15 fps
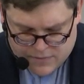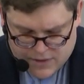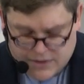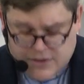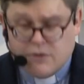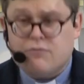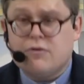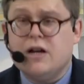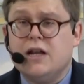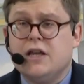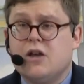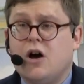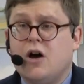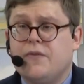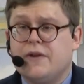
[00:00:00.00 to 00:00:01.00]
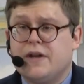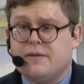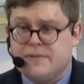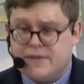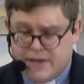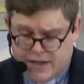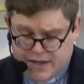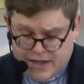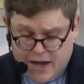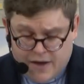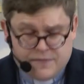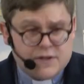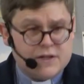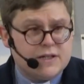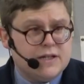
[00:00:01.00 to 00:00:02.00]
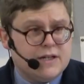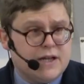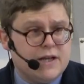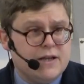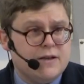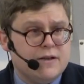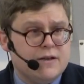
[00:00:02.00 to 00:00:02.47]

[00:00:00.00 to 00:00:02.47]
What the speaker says: Is it really God that I'm seeking after today?